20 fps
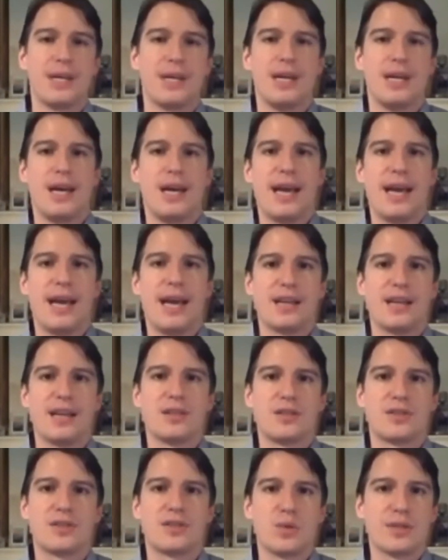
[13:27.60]
And
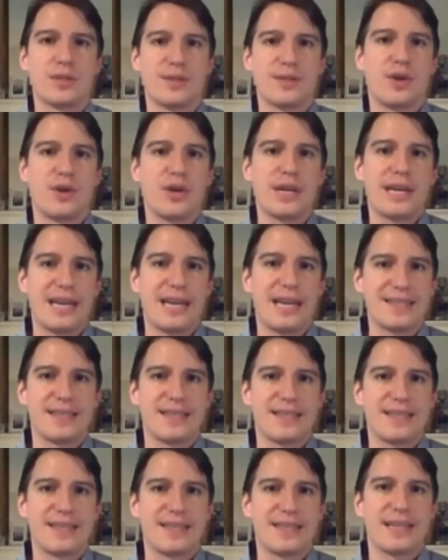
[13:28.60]
so it's a very
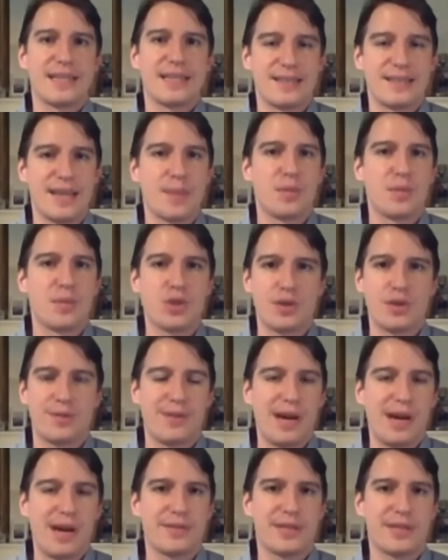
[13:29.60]
classic, established
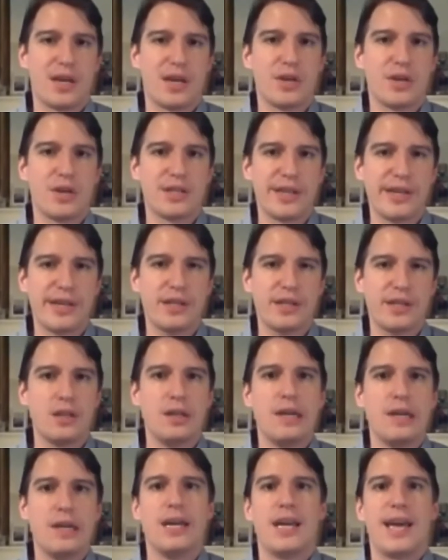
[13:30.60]
5-star hotel.
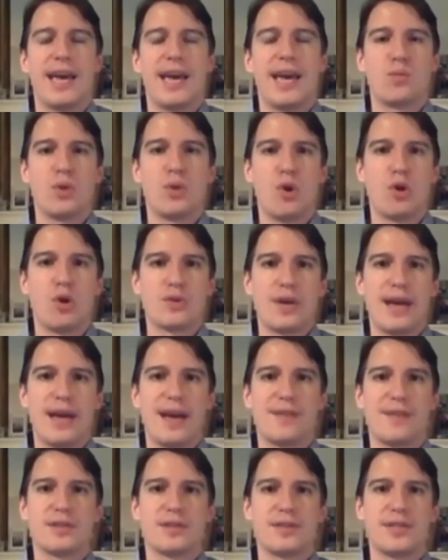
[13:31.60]
And we also have
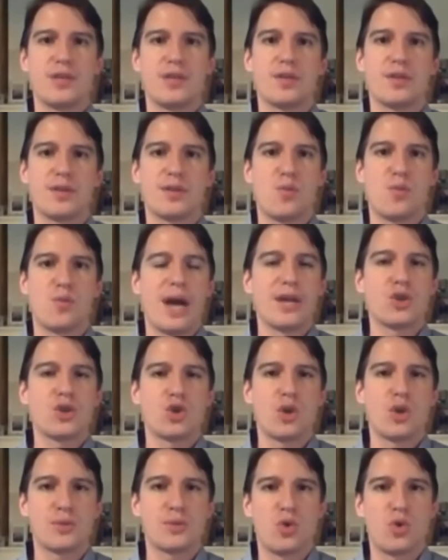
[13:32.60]
a series of wine
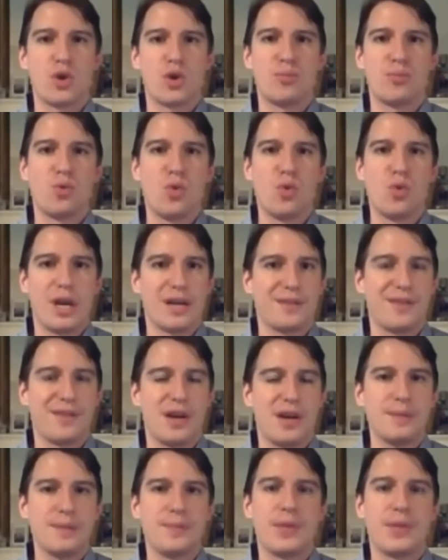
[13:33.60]
shops called Beau Lac
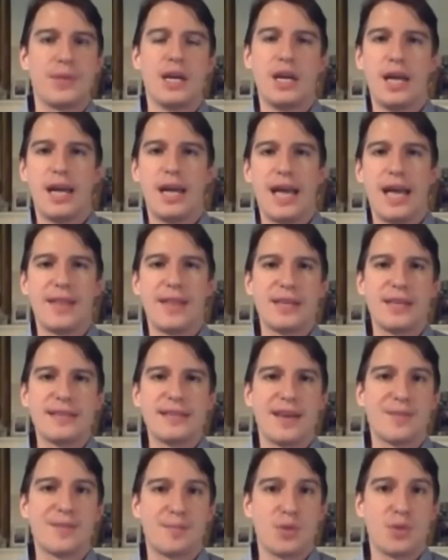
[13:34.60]
Vin. And these
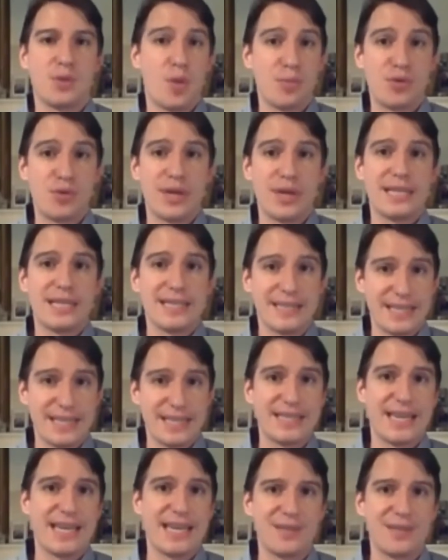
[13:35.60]
have been operating since
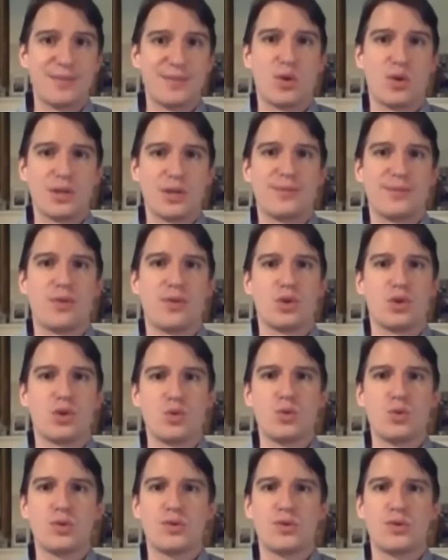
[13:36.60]
1844
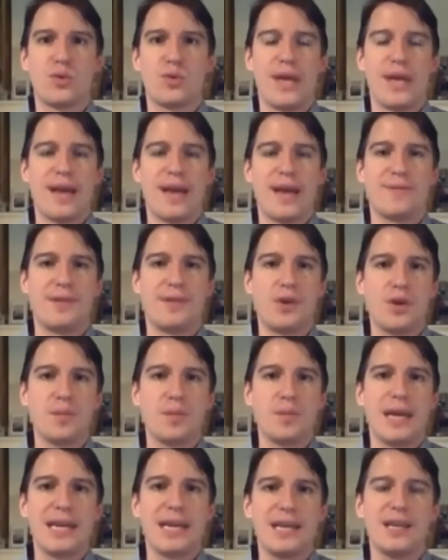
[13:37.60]
too. So we have very
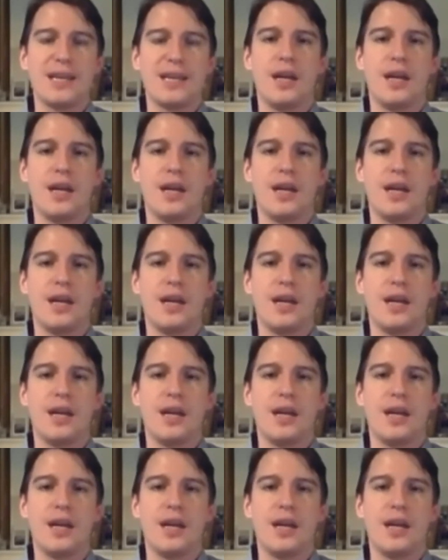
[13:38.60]
many,